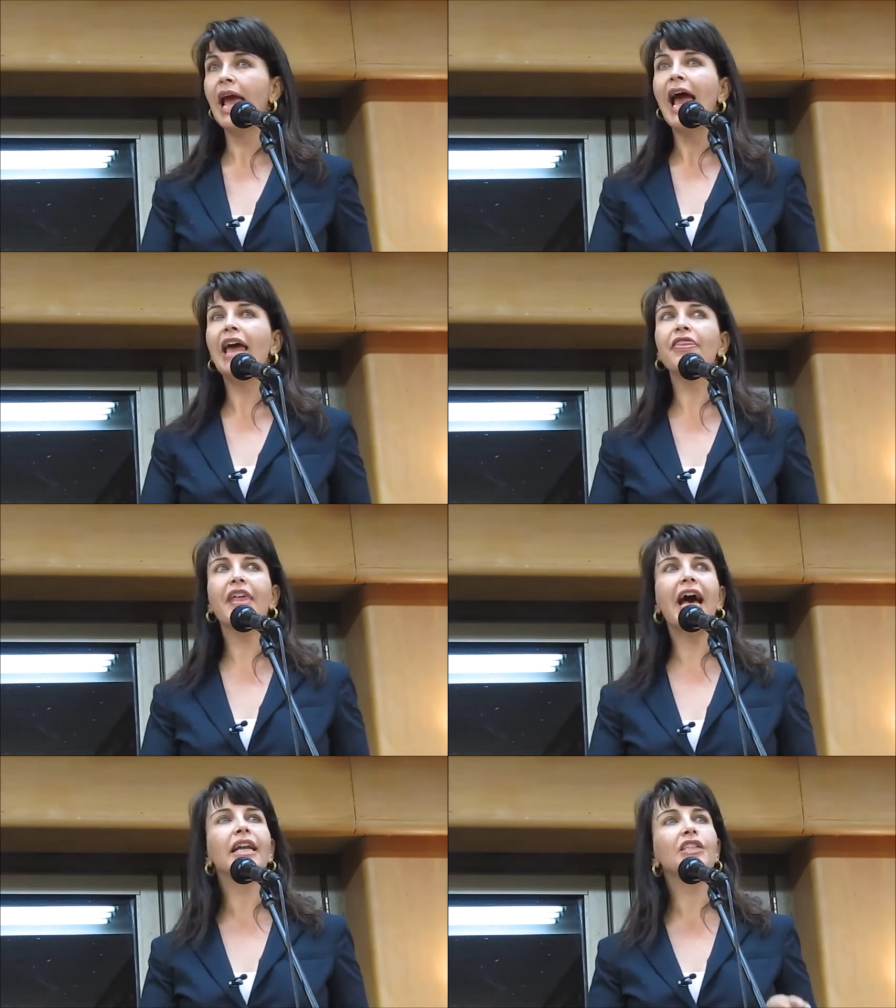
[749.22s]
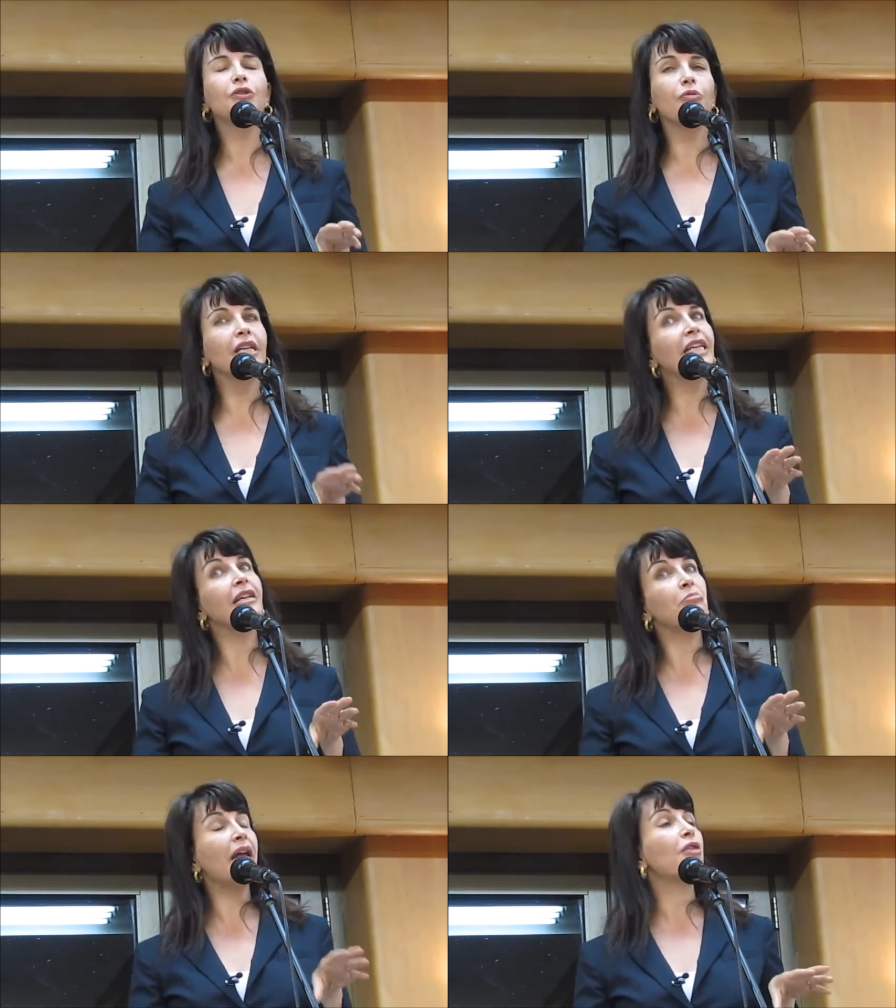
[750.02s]
And that is, we need
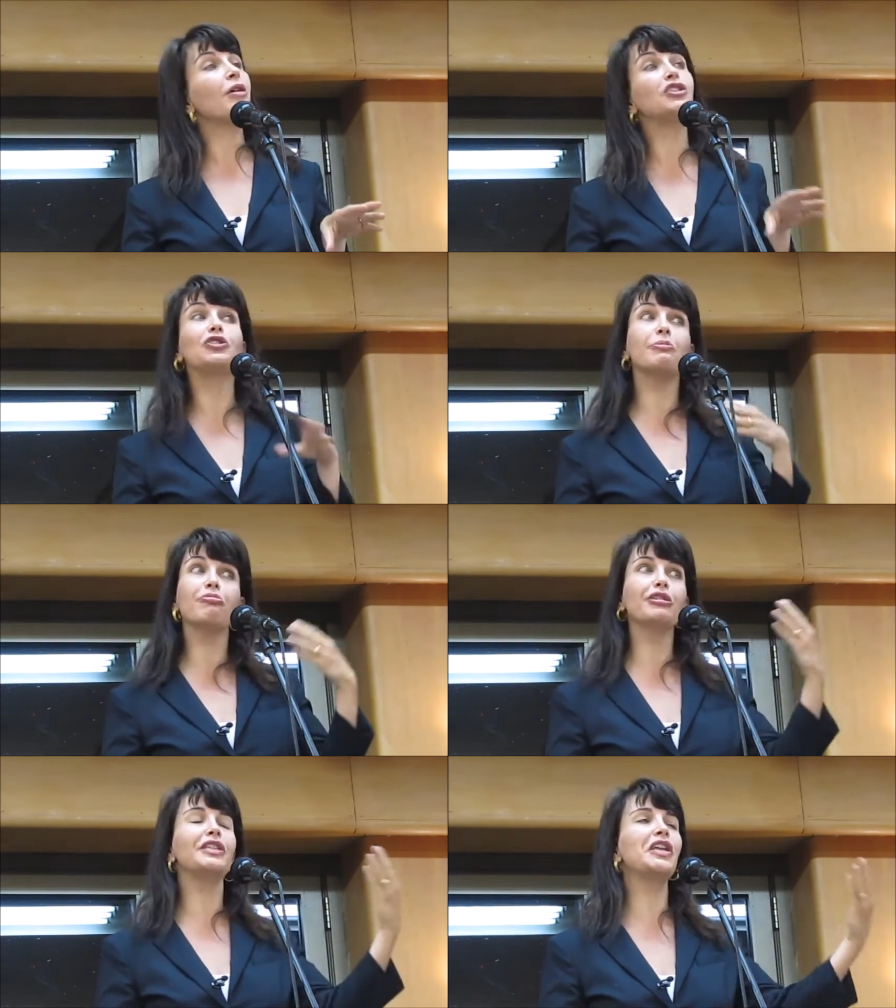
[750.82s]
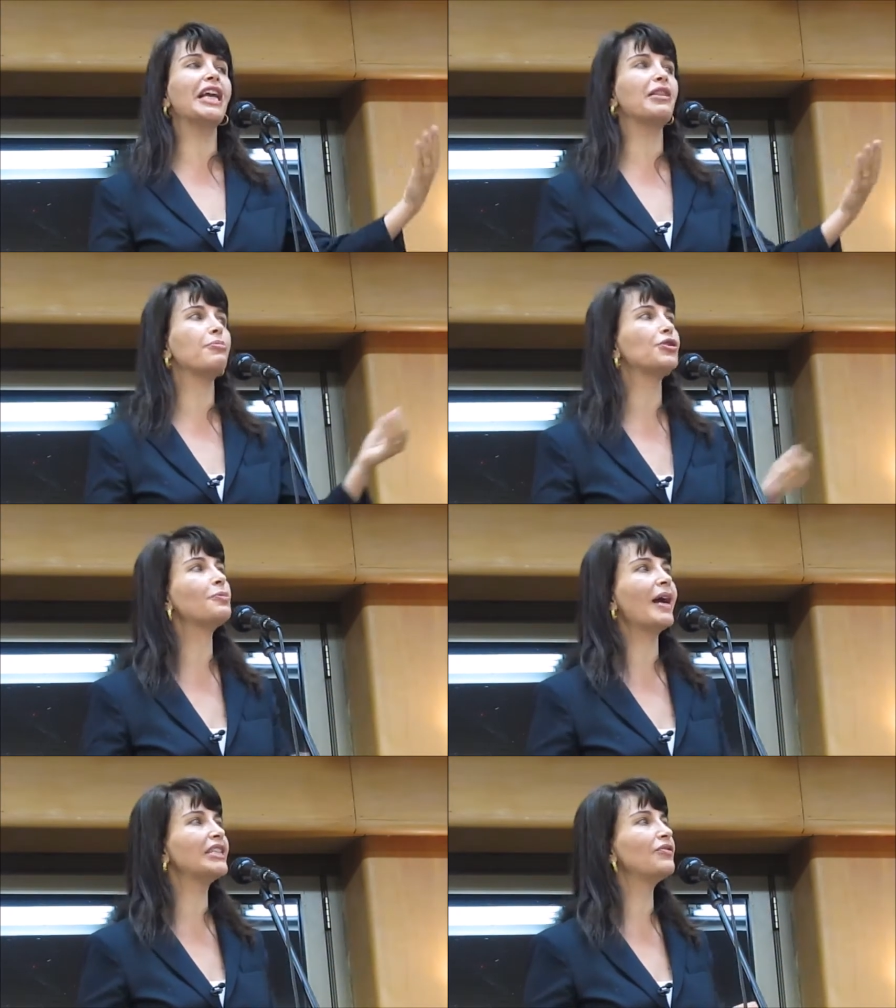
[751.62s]
in many ways to appreciate the
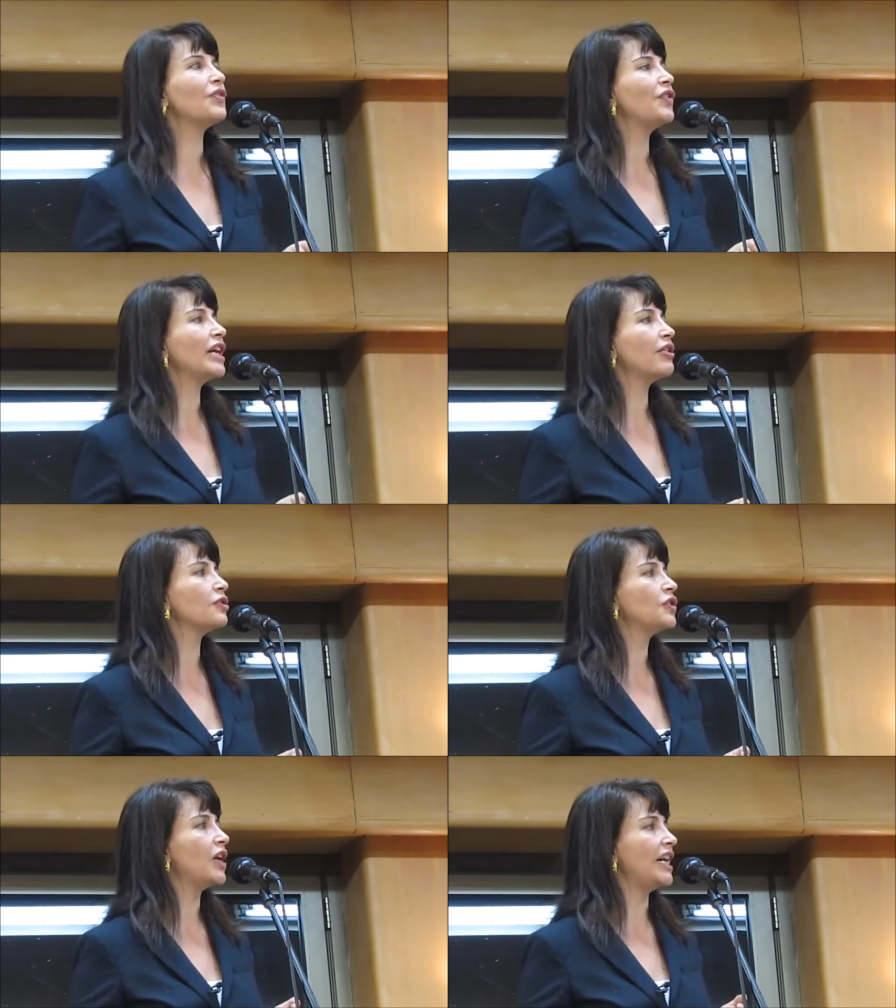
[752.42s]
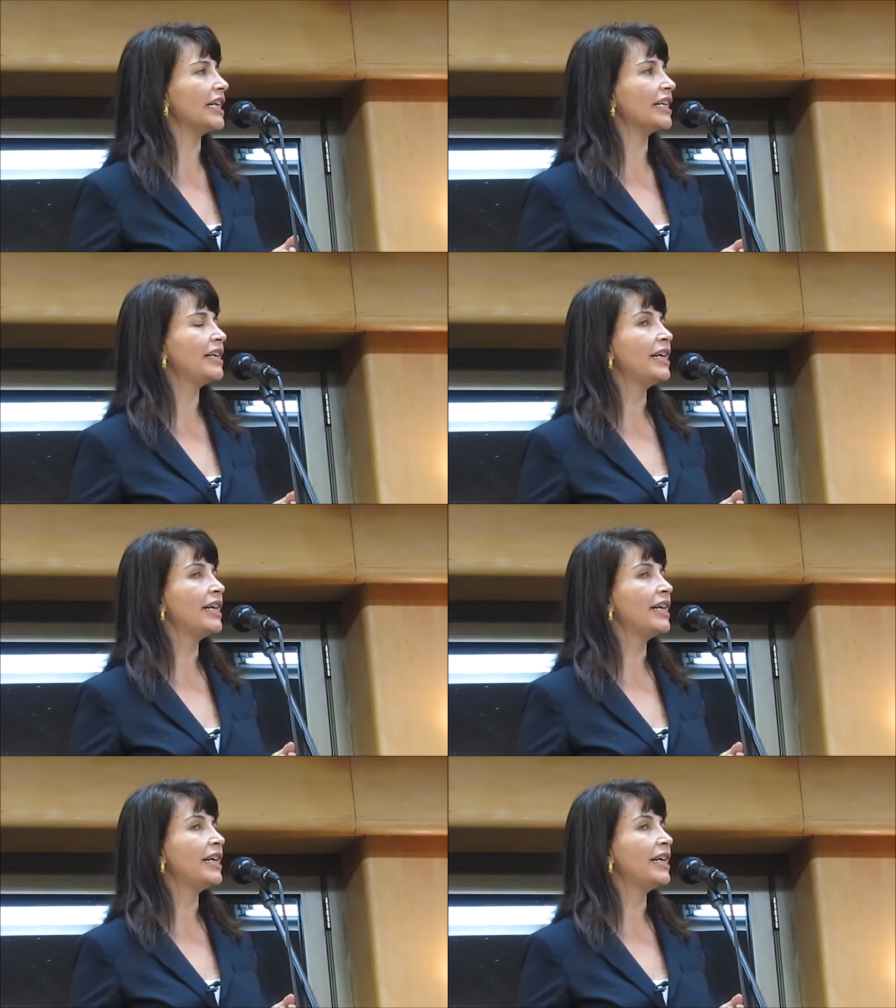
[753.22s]
perspective of the other side.